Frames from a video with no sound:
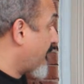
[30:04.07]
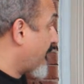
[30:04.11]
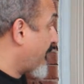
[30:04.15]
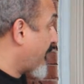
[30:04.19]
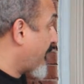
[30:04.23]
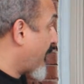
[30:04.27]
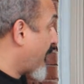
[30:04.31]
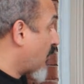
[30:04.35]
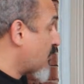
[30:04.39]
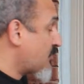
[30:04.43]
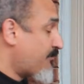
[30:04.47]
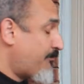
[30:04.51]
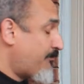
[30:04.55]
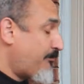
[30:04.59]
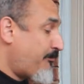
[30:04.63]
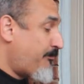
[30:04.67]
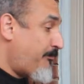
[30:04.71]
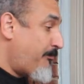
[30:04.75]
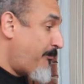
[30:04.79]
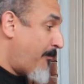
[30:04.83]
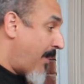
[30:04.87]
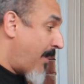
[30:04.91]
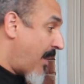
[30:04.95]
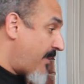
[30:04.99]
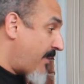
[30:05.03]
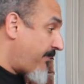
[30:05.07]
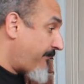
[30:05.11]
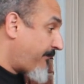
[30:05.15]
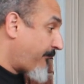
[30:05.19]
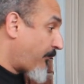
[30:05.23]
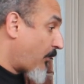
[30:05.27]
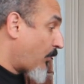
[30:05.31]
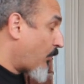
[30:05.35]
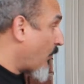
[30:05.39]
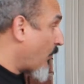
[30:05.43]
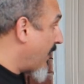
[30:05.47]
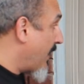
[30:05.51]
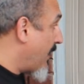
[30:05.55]
First month
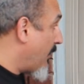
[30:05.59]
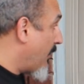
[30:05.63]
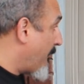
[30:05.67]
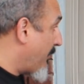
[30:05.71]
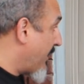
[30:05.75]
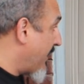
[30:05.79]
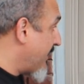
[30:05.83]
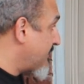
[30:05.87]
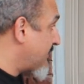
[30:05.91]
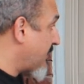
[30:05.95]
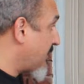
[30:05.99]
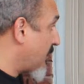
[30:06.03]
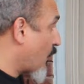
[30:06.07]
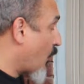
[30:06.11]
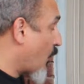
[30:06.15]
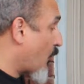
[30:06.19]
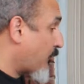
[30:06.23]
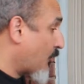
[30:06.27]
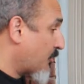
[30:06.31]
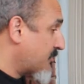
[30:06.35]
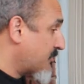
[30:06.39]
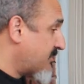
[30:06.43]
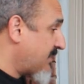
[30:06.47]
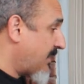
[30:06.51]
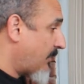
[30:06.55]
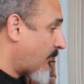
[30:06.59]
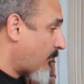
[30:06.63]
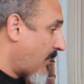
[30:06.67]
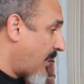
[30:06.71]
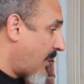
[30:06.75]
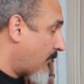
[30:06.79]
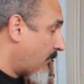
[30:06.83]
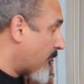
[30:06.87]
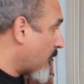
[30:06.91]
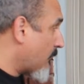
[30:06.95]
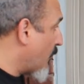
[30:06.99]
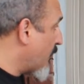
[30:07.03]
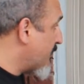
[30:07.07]
for rail bikes at Colebrookdale
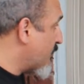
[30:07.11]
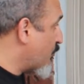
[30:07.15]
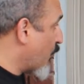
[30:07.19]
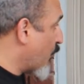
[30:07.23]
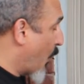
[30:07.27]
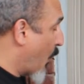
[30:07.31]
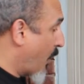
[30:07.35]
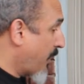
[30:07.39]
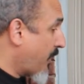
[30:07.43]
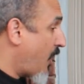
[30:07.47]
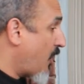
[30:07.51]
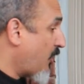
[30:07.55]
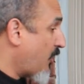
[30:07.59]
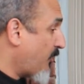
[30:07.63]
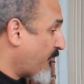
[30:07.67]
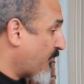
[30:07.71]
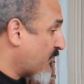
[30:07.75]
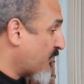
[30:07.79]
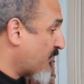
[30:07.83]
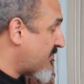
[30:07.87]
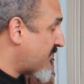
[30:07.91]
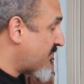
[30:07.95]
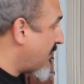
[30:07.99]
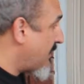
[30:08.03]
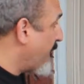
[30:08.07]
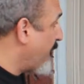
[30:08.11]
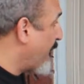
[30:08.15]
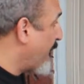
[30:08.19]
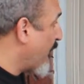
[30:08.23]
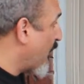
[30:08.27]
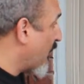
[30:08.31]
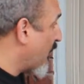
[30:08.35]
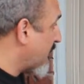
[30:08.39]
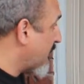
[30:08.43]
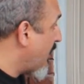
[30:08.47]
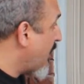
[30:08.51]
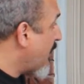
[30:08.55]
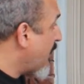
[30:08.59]
Railroad is 100%
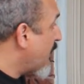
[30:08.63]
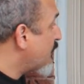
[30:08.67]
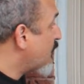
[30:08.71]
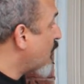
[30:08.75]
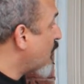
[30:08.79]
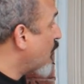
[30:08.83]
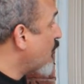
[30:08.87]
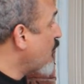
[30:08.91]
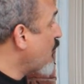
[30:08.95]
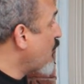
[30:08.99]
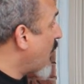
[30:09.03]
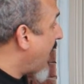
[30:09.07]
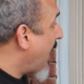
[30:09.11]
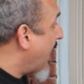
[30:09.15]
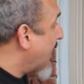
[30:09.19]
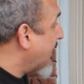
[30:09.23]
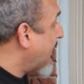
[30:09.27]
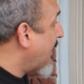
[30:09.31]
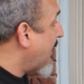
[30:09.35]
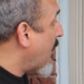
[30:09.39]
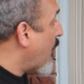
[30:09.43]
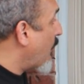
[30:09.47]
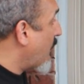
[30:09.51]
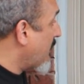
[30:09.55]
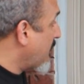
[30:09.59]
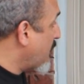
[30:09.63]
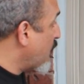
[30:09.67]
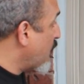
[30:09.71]
booked. You got to go into